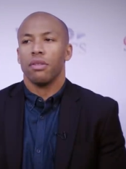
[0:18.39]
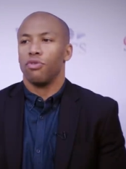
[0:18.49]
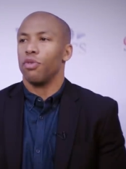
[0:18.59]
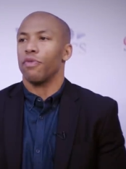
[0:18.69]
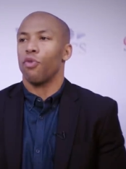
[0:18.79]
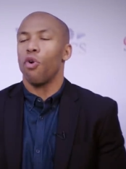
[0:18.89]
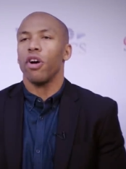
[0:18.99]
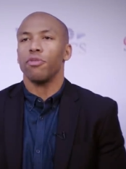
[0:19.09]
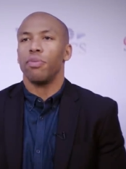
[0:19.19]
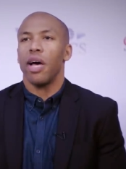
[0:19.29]
sort of
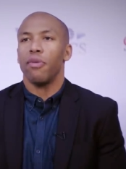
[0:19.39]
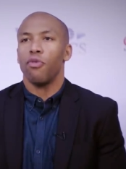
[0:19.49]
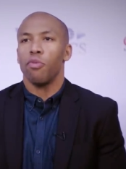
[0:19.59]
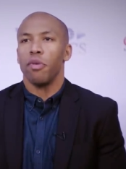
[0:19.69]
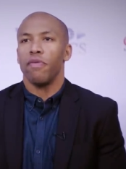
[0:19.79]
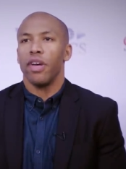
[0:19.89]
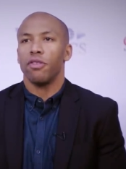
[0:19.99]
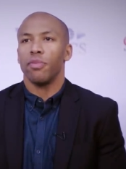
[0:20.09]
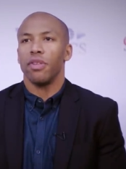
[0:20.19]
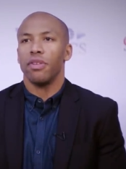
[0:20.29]
cross-platform
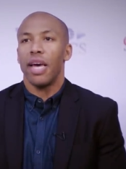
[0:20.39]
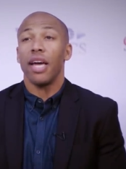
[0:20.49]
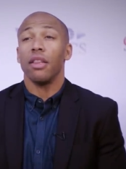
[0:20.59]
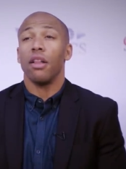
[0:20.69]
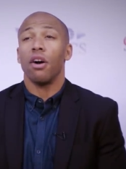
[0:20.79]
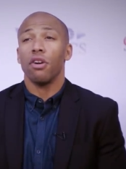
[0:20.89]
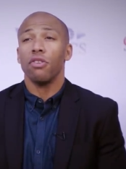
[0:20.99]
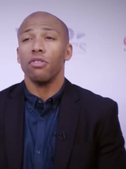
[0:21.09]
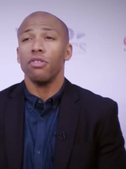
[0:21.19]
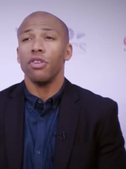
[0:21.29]
investments at
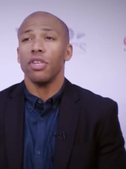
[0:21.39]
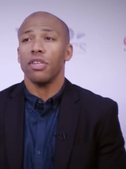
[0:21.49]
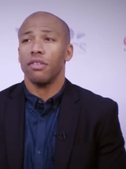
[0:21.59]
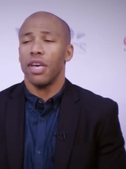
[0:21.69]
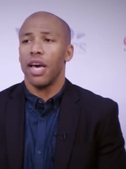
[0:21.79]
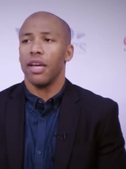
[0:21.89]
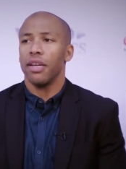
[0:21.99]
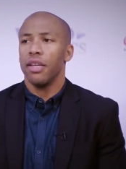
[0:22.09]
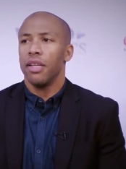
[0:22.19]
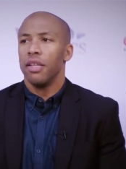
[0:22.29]
large is that
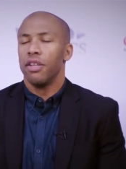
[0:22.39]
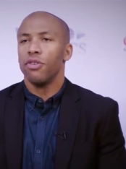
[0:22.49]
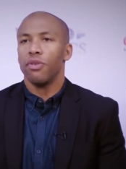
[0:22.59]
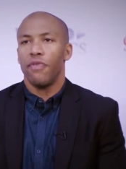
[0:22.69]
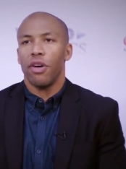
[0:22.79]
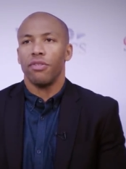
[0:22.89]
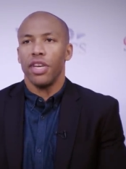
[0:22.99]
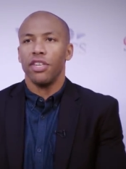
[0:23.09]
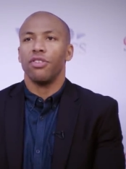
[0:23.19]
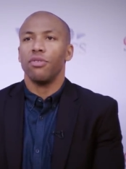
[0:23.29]
there's a
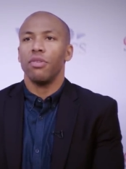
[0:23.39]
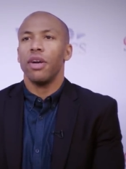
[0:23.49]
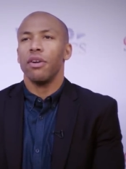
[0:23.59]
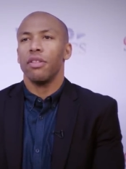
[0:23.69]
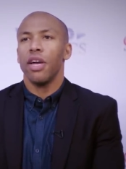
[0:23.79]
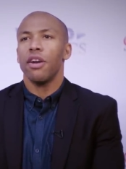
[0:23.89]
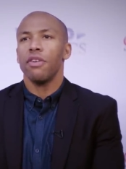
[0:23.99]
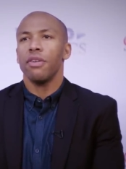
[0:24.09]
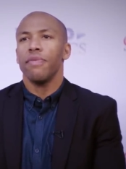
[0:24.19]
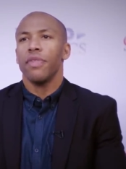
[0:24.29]
foundational layer